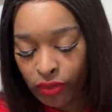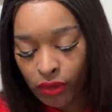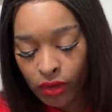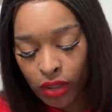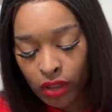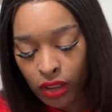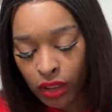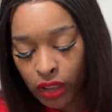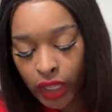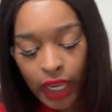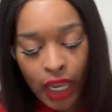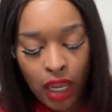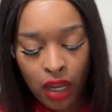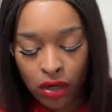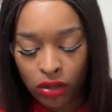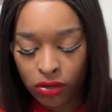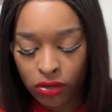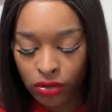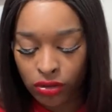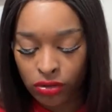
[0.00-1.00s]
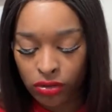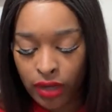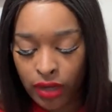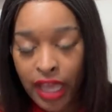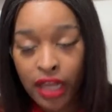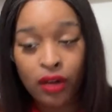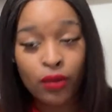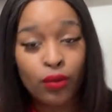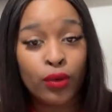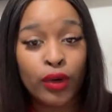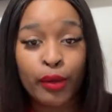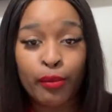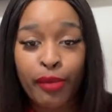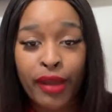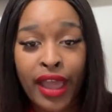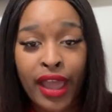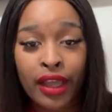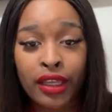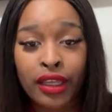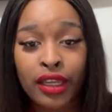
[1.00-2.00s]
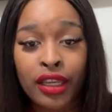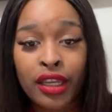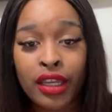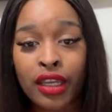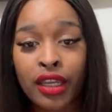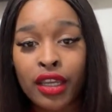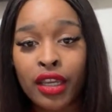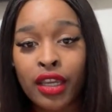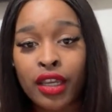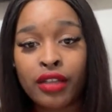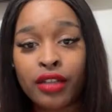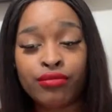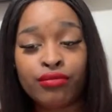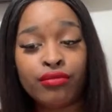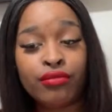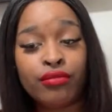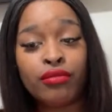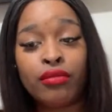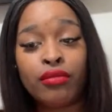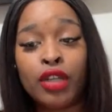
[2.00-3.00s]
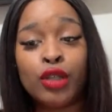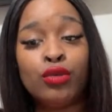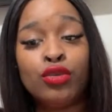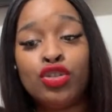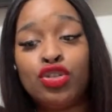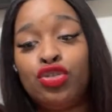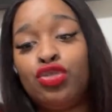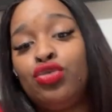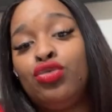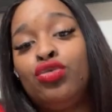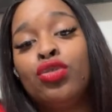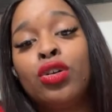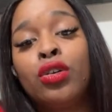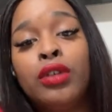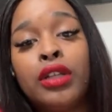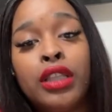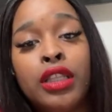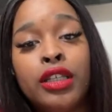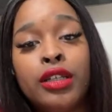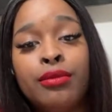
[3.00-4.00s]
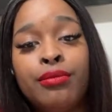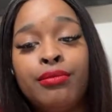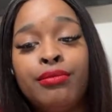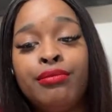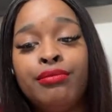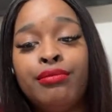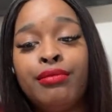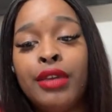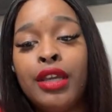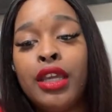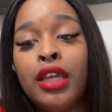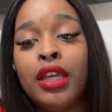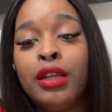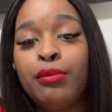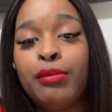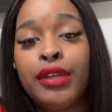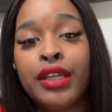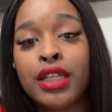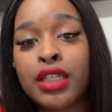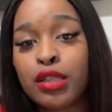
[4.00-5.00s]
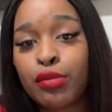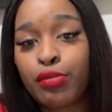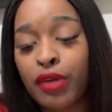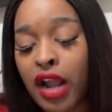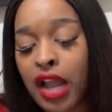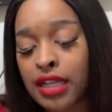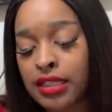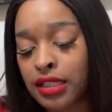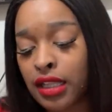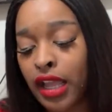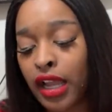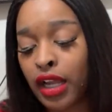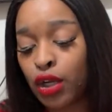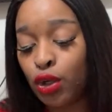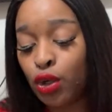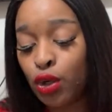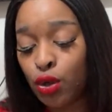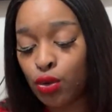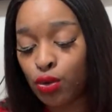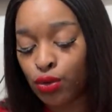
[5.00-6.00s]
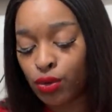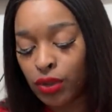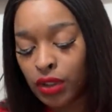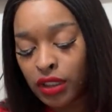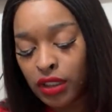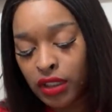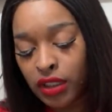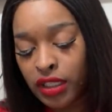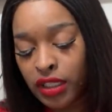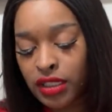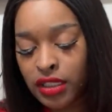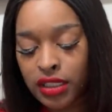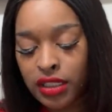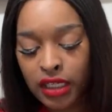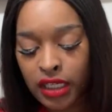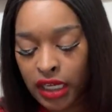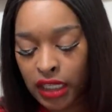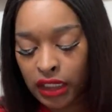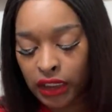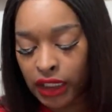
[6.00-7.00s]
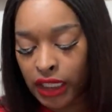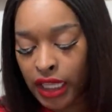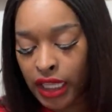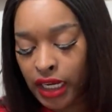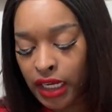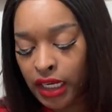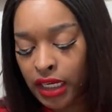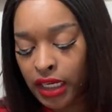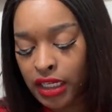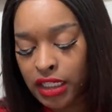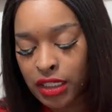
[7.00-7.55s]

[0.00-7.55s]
they all grew out of one packet and it was you growing them and being surprised like, oh, this is the color that it is.